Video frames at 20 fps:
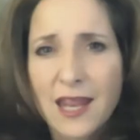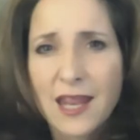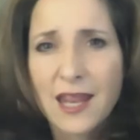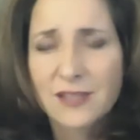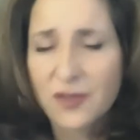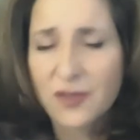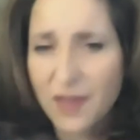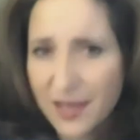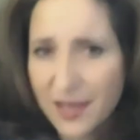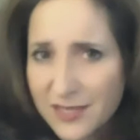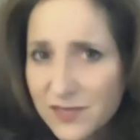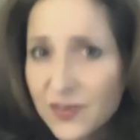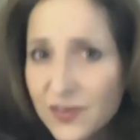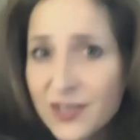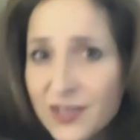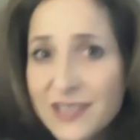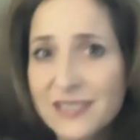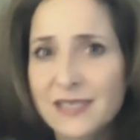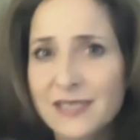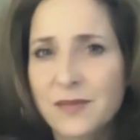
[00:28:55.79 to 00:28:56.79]
so that's
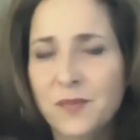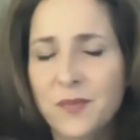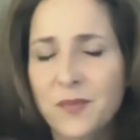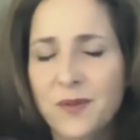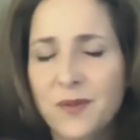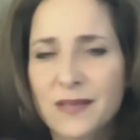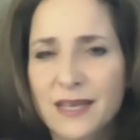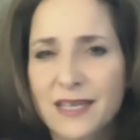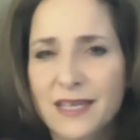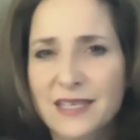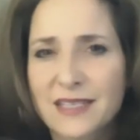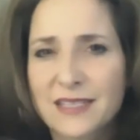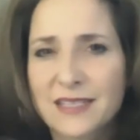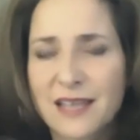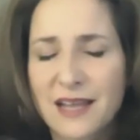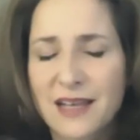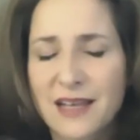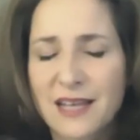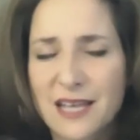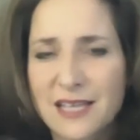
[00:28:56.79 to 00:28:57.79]
very simple, like you
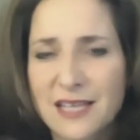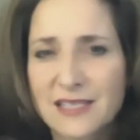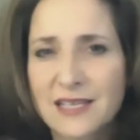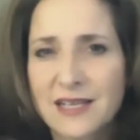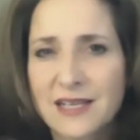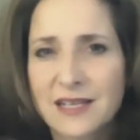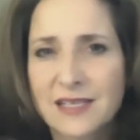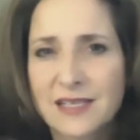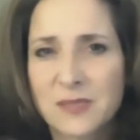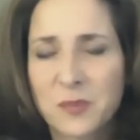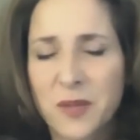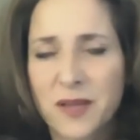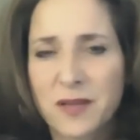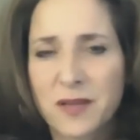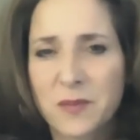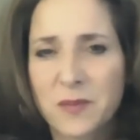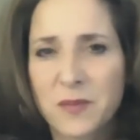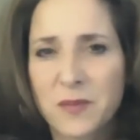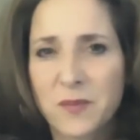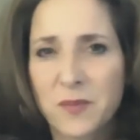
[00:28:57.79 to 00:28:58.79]
said, and easy to explain
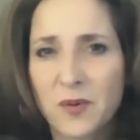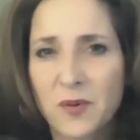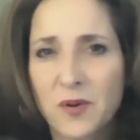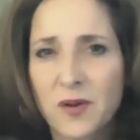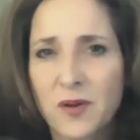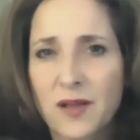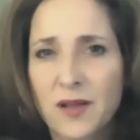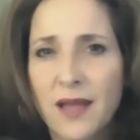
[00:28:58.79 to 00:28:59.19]
to people.